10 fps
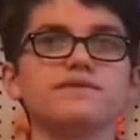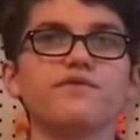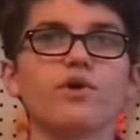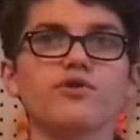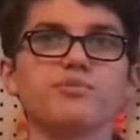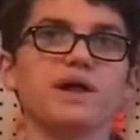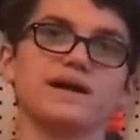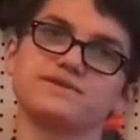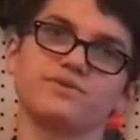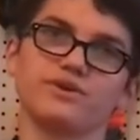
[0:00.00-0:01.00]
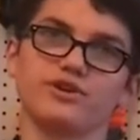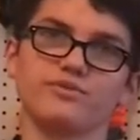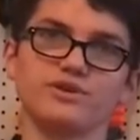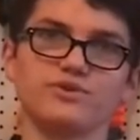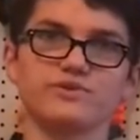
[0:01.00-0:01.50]
fourth blaster we're going
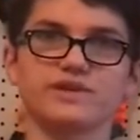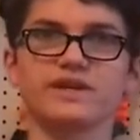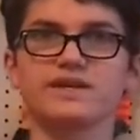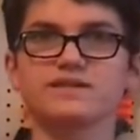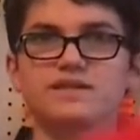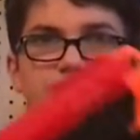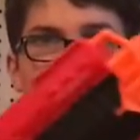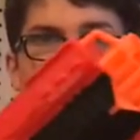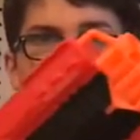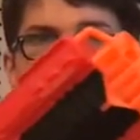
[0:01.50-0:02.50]
to be using is the Nerf